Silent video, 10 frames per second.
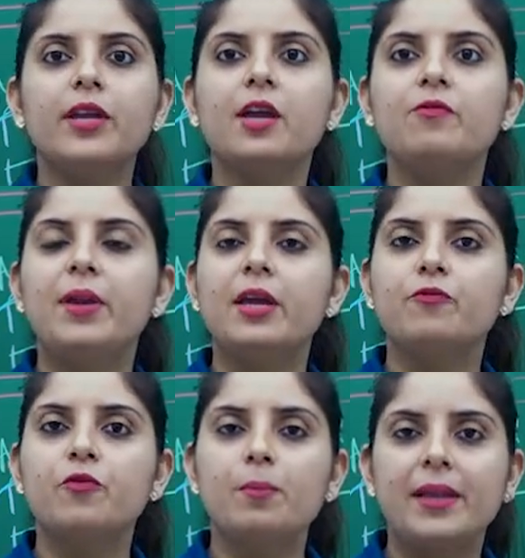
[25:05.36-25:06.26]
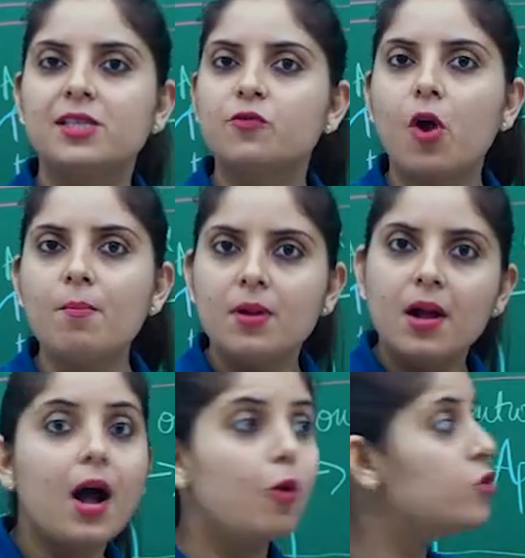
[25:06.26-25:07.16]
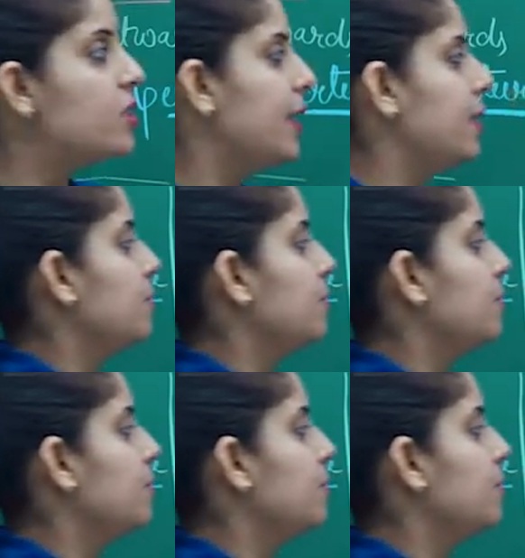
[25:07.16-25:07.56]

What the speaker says: take place from outside.